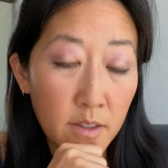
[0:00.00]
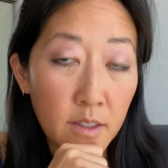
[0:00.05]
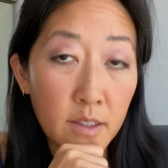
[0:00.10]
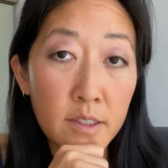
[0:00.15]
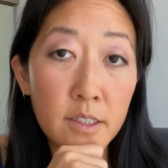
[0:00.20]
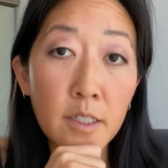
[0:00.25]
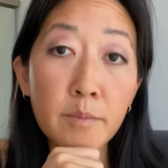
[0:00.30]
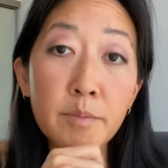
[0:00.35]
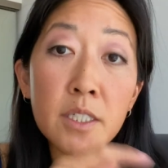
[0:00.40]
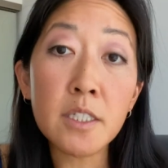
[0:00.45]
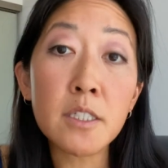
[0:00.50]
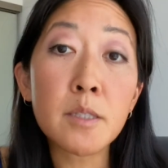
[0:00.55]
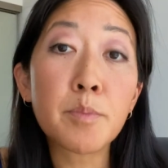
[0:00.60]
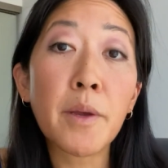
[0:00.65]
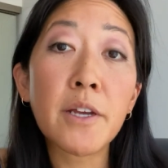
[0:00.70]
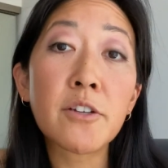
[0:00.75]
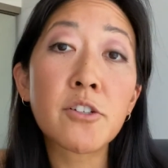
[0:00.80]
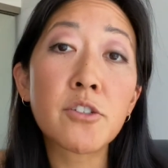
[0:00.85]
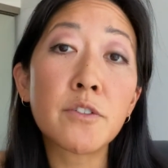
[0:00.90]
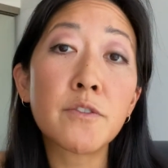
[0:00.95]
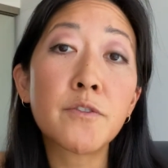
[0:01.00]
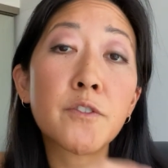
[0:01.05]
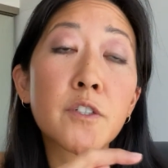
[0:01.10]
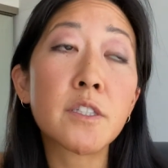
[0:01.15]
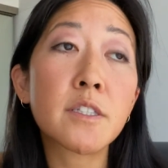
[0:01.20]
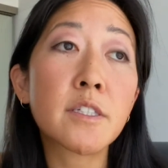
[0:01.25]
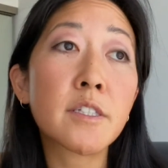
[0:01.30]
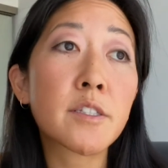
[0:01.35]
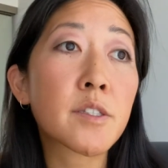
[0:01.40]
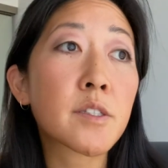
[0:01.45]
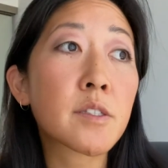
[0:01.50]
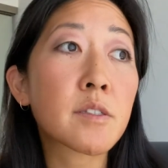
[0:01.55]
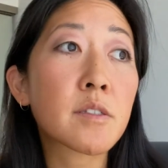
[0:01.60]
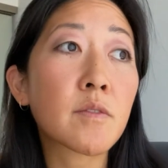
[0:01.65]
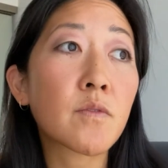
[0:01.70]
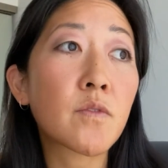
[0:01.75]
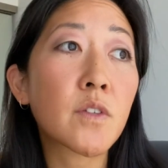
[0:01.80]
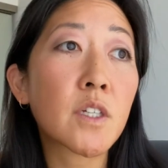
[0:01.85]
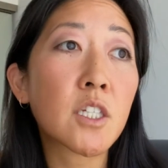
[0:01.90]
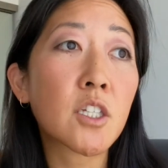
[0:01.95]
Something special for this
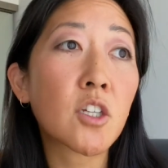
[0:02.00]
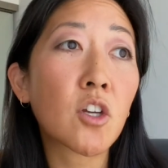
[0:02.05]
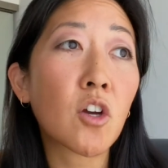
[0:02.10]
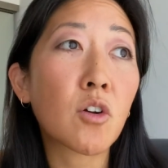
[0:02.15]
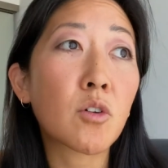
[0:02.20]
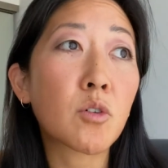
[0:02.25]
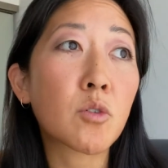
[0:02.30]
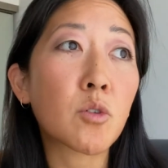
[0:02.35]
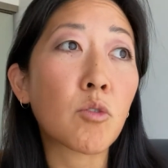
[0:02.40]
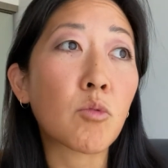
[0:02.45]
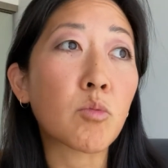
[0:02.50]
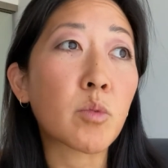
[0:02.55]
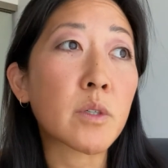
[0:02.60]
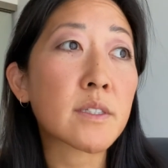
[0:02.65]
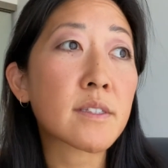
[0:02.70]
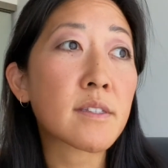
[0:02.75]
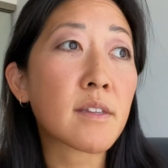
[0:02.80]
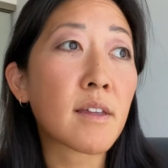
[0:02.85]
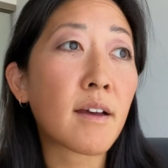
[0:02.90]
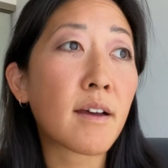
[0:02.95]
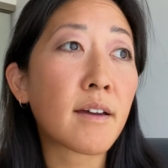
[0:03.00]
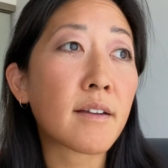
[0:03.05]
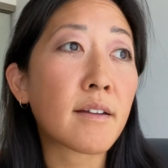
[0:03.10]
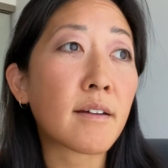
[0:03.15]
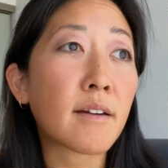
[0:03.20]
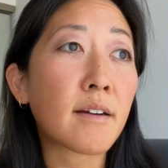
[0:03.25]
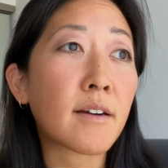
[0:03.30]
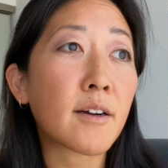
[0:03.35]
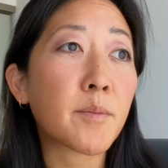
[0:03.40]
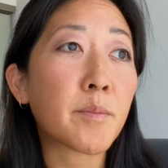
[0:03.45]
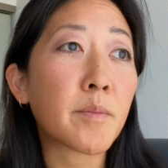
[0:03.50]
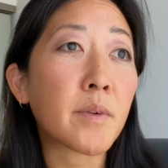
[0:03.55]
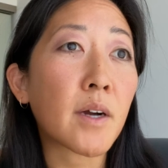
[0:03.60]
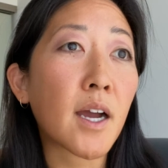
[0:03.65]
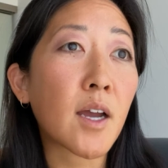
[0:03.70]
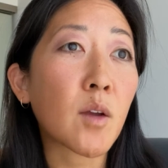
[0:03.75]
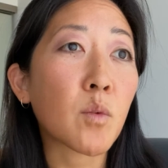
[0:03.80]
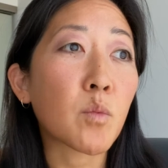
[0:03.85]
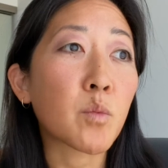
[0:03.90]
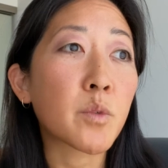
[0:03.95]
video was that
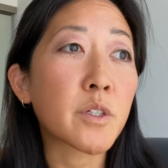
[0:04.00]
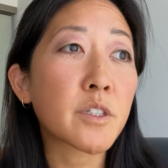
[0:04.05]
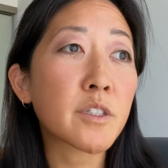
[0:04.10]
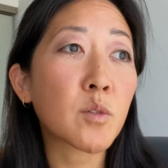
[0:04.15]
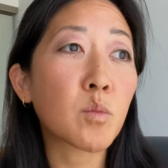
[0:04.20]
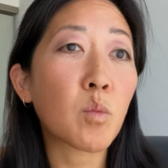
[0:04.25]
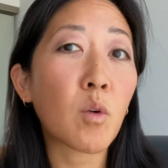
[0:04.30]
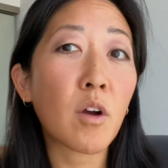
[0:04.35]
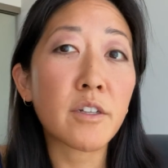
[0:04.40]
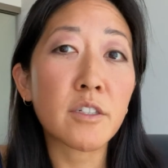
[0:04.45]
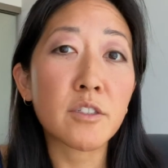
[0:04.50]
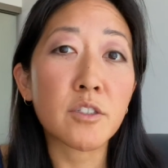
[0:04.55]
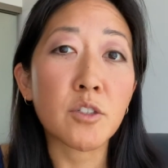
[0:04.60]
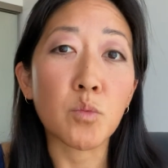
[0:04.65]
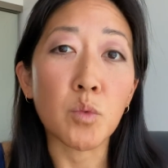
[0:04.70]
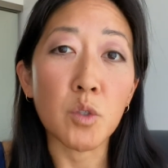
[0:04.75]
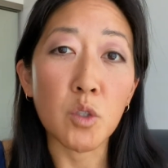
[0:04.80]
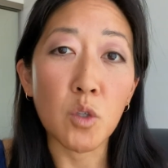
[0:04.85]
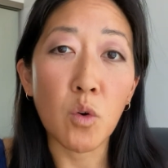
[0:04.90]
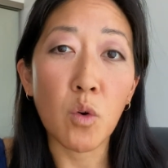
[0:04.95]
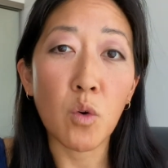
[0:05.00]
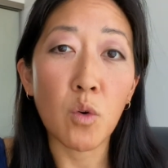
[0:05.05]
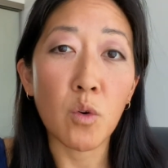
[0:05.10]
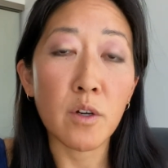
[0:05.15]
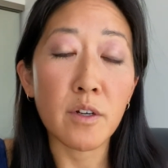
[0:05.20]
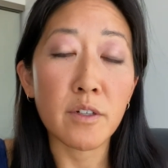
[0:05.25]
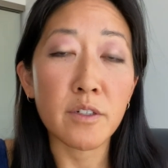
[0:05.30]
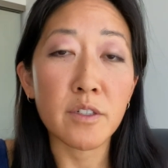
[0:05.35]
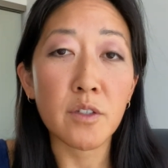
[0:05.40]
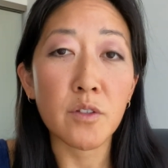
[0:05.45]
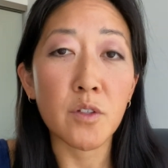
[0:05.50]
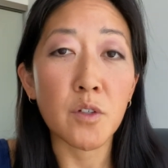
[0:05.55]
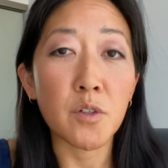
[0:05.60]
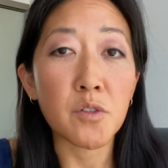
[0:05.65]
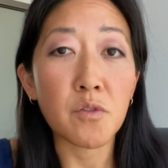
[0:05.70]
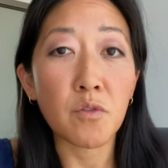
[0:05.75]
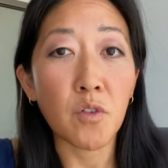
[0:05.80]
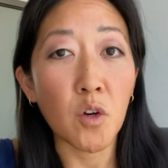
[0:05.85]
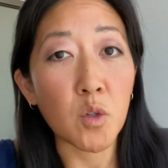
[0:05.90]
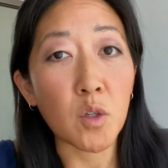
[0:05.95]
I really wanted to record
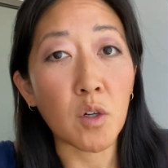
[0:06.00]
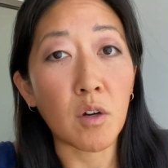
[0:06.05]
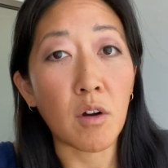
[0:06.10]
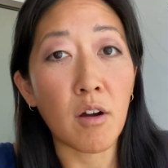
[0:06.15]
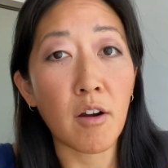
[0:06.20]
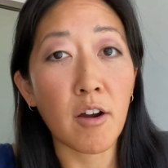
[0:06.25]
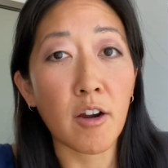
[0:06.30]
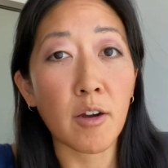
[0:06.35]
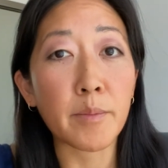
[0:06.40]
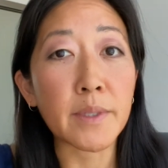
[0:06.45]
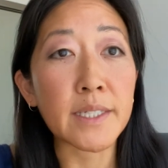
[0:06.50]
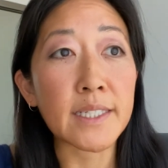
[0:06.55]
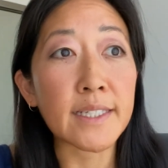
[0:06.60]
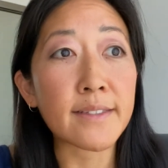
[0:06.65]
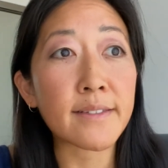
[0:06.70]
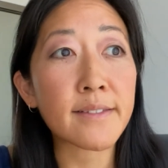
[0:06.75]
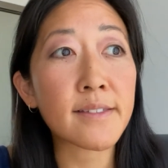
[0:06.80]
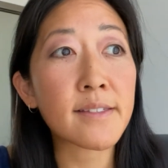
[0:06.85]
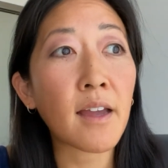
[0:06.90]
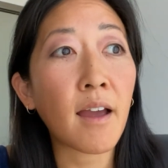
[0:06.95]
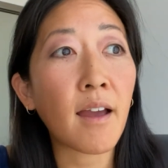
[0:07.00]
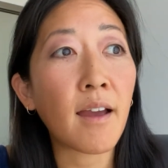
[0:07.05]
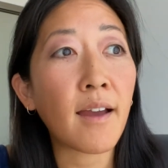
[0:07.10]
those vocal harmonies,